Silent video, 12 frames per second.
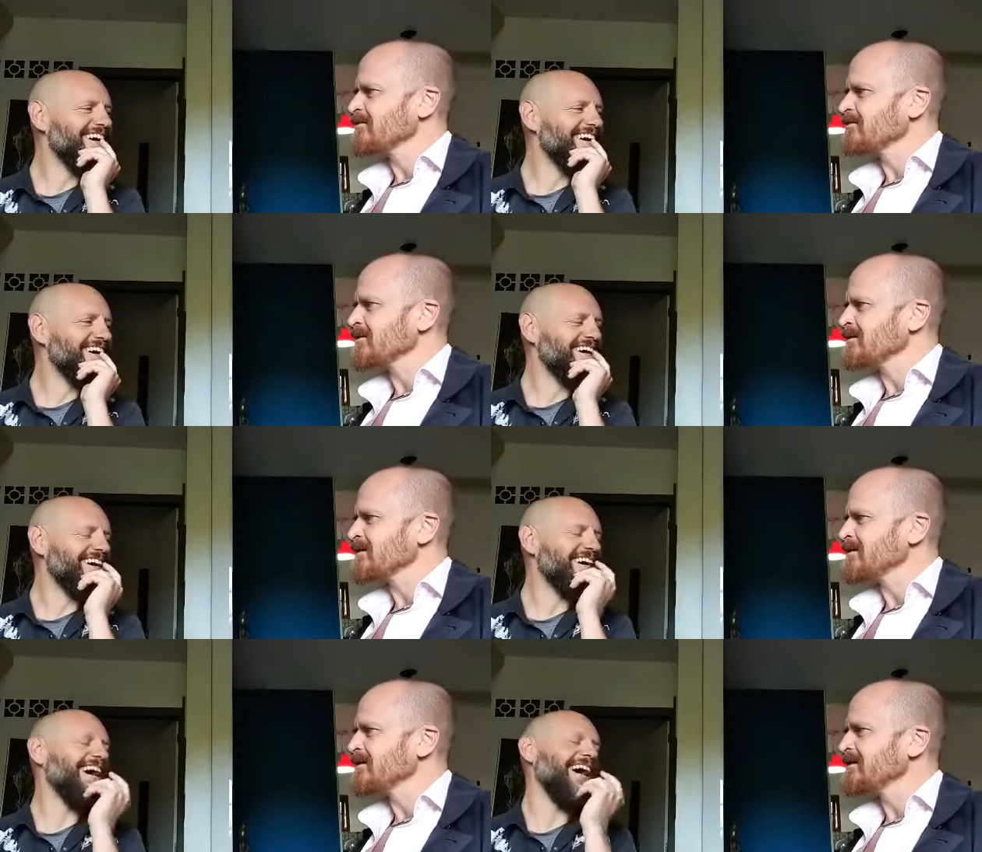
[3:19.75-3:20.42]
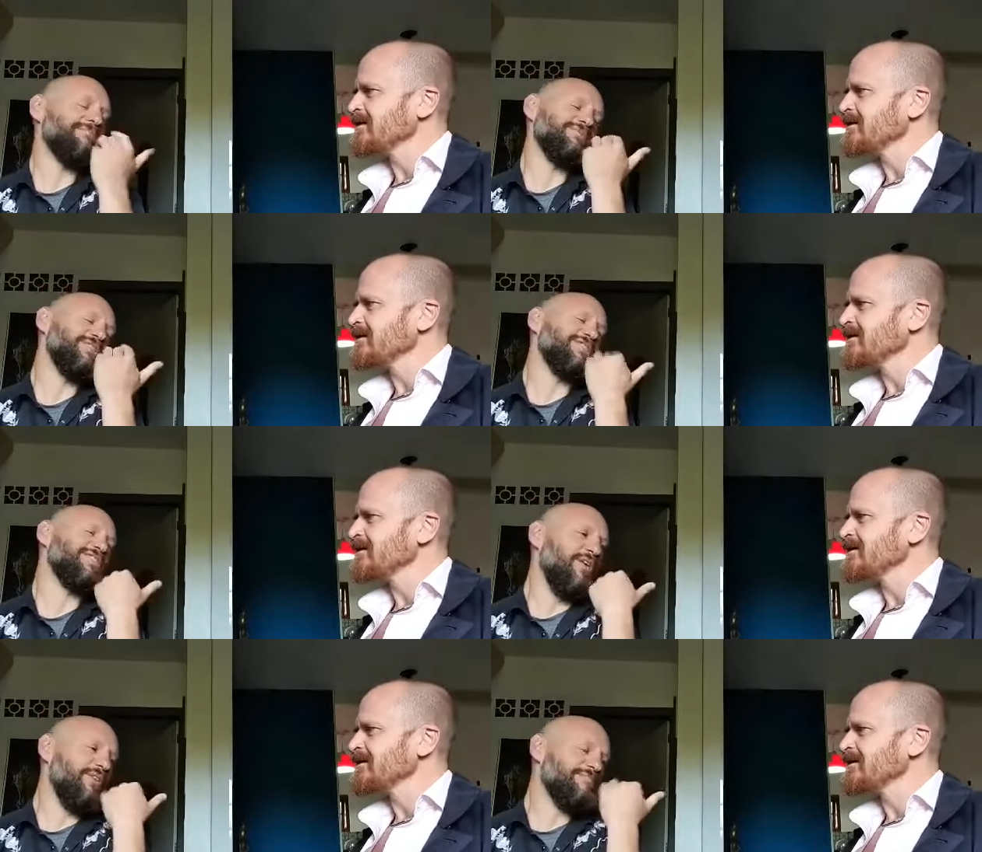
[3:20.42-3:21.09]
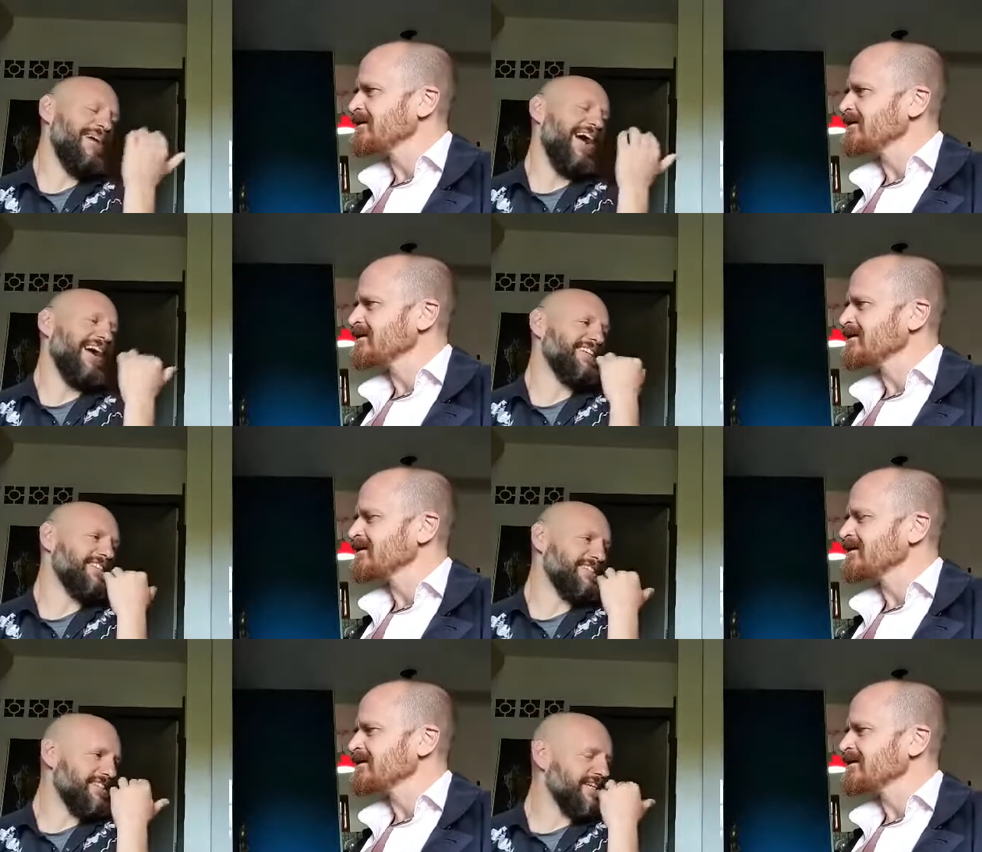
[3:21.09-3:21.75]
Speaker 1: What do you mean? I'm just going back
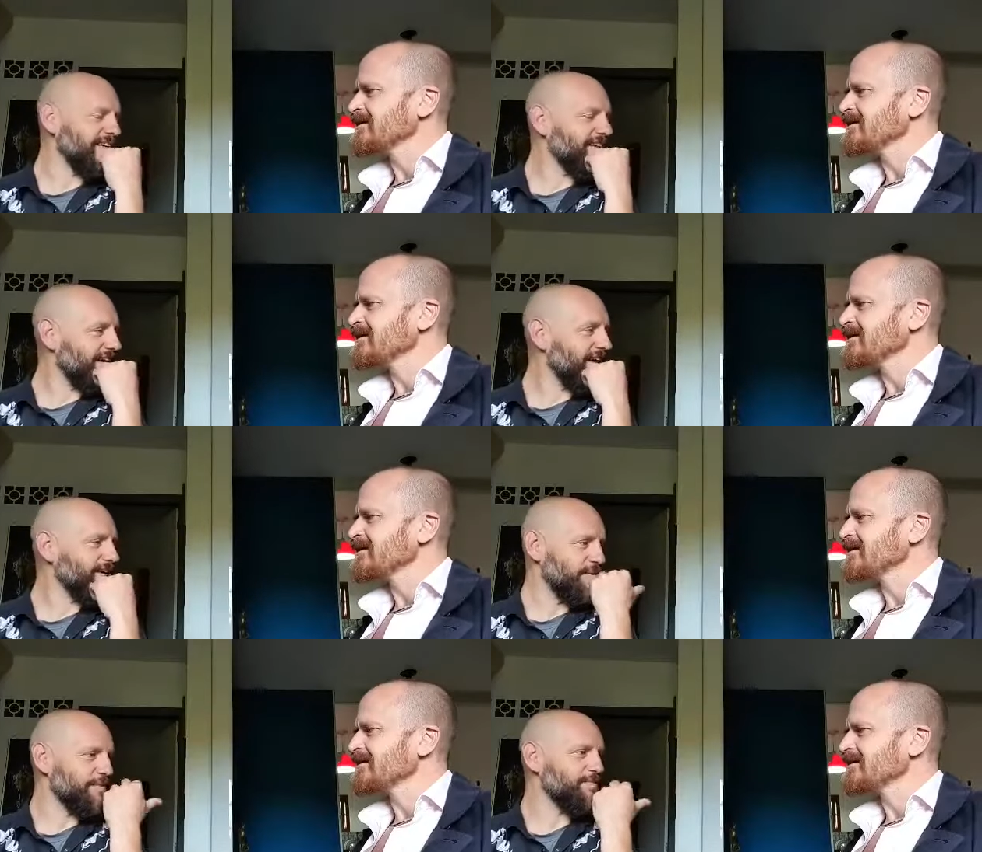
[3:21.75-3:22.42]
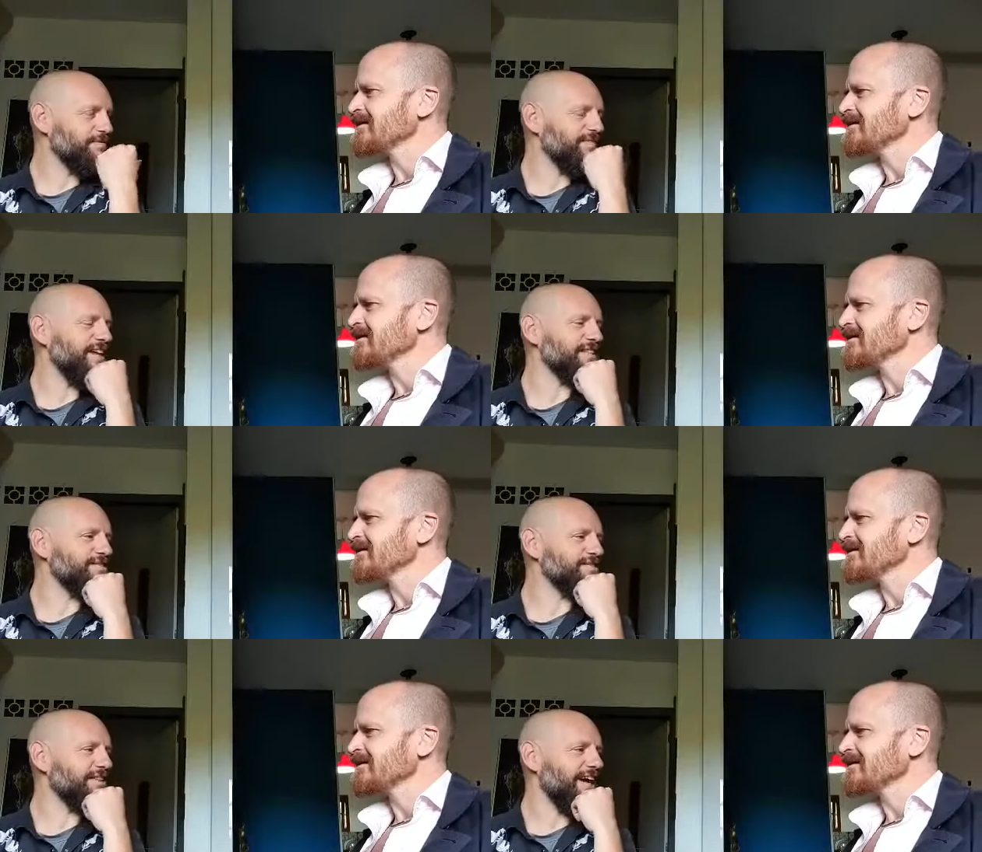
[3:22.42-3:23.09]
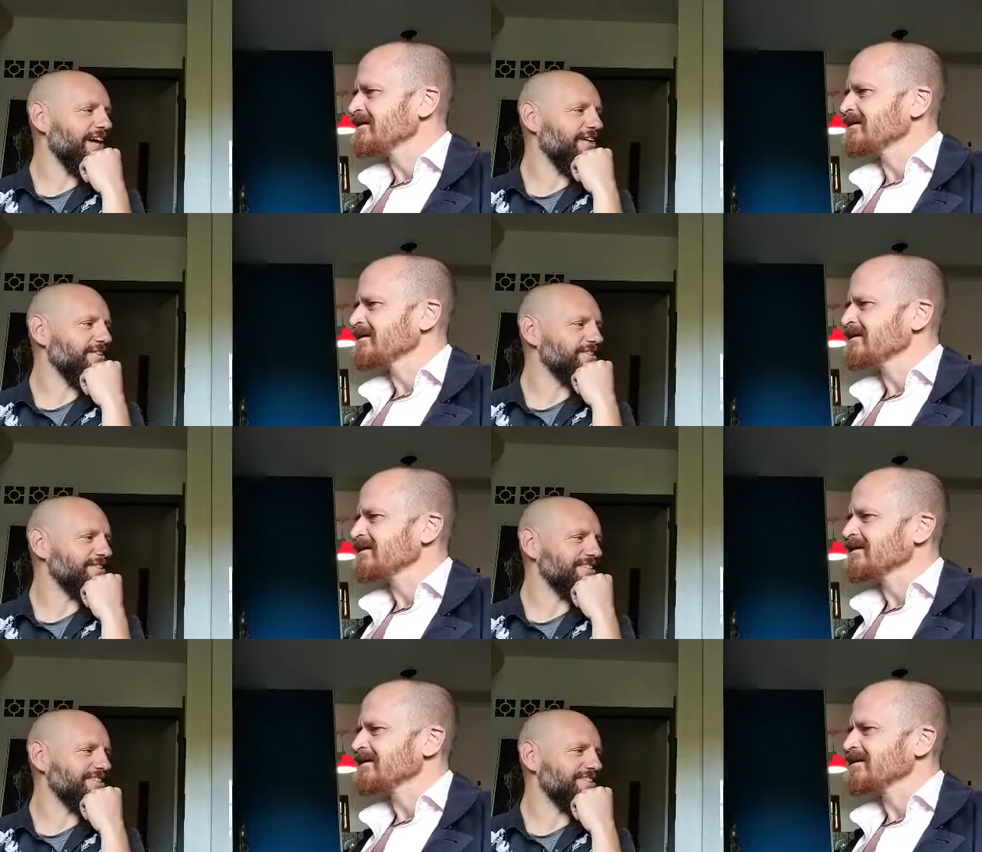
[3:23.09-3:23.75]
at you saying, okay, you were provided for
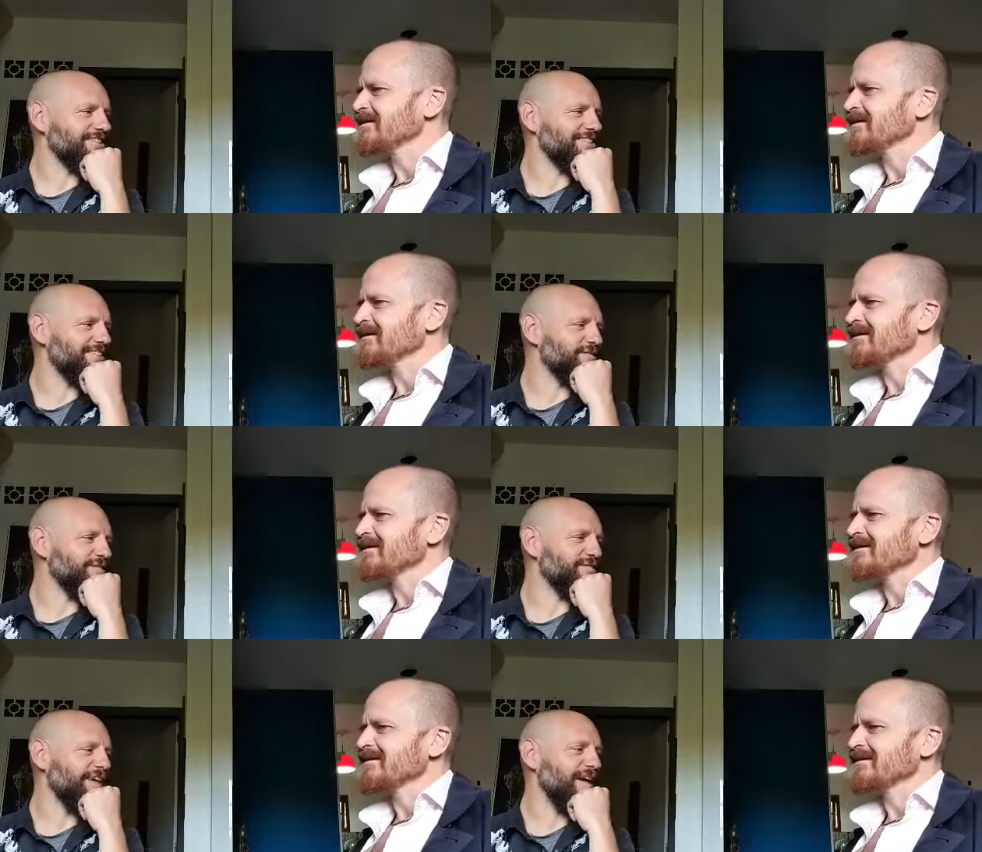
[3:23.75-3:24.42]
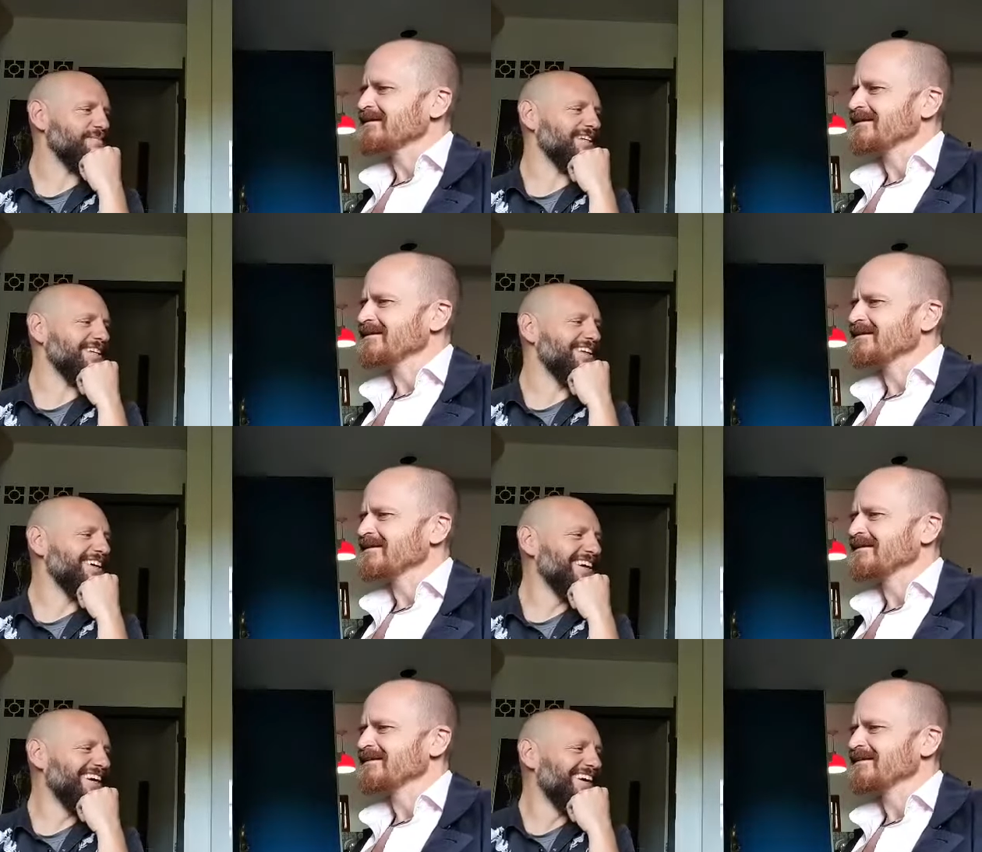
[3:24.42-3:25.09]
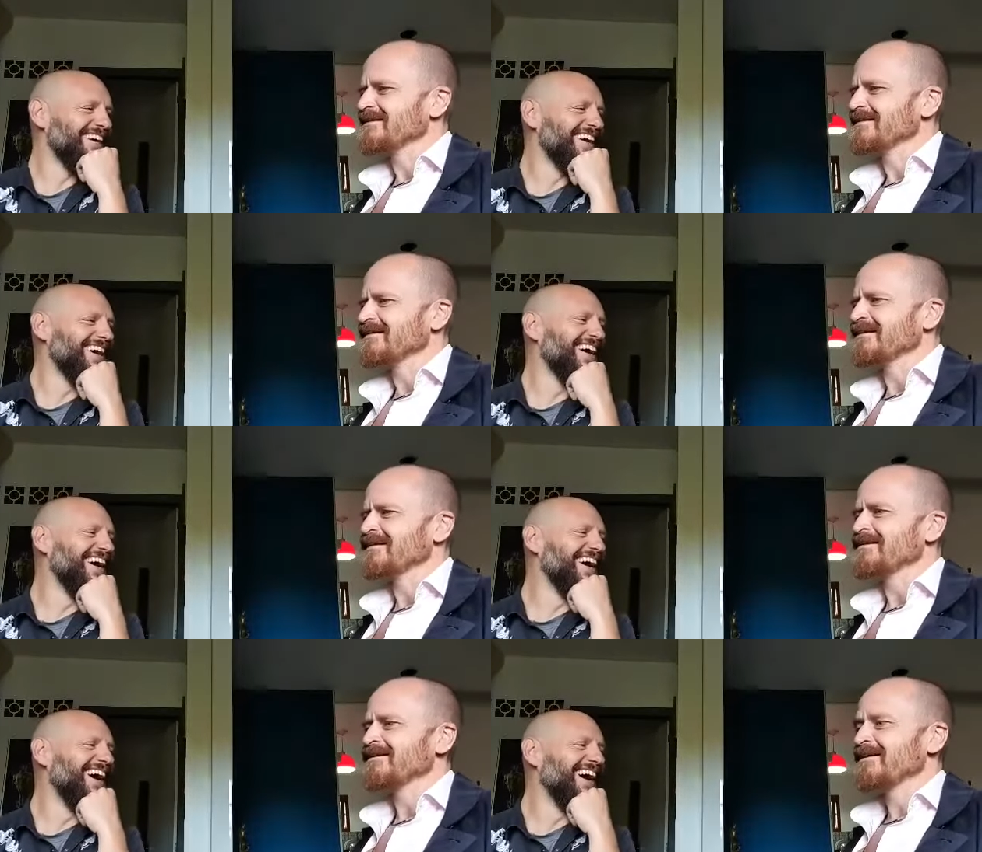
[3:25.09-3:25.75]
also. It's just a different family.
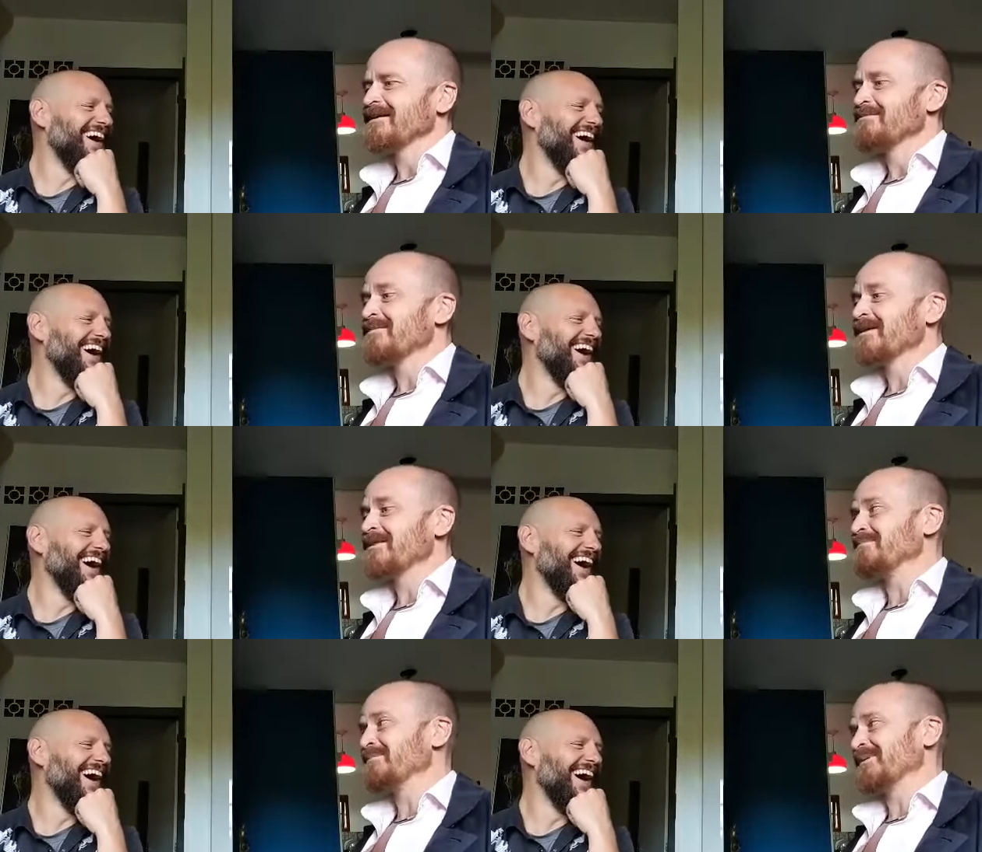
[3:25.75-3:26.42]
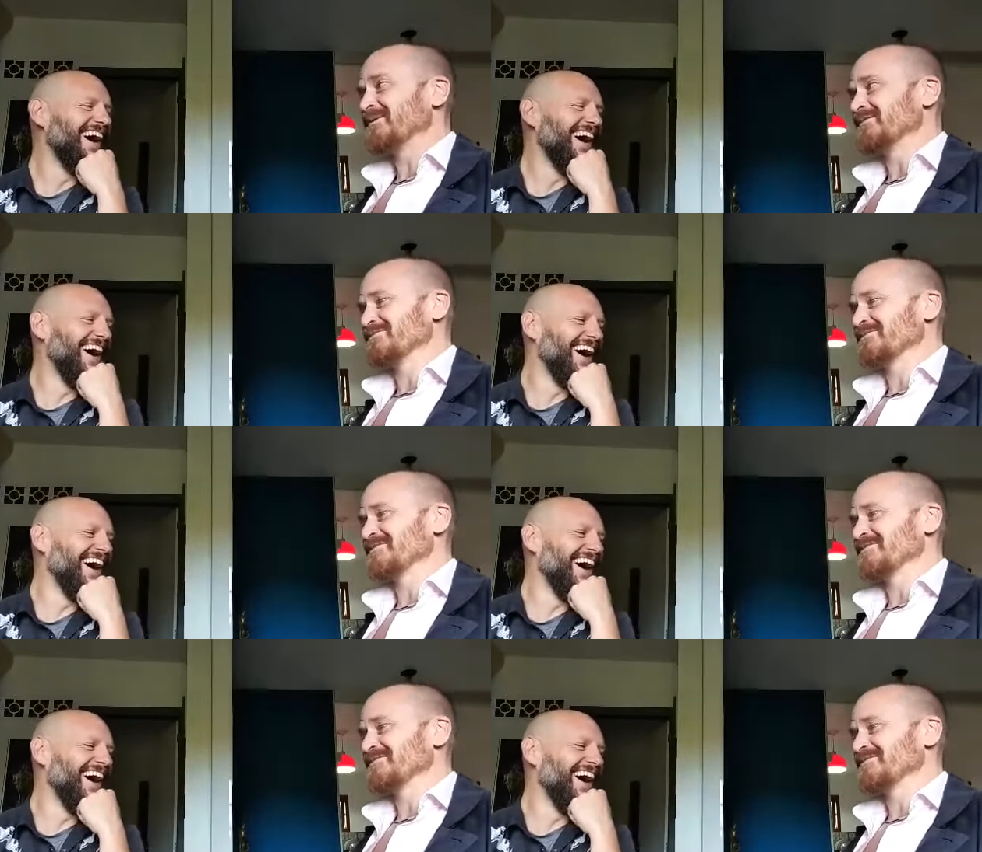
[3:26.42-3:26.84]
Speaker 2: Uh, man, the meals were